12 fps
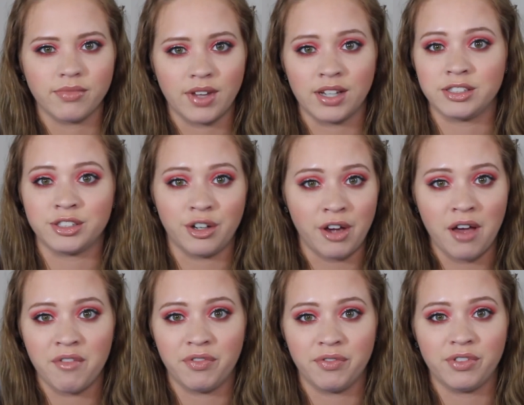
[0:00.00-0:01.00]
I still
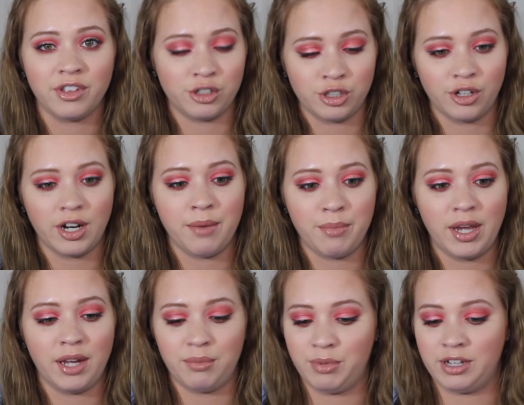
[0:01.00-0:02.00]
have the shirt I
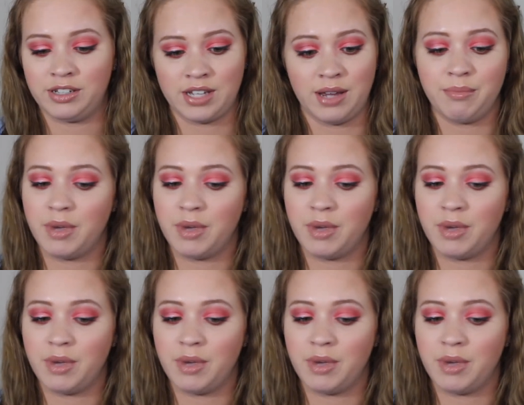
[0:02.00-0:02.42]
made because I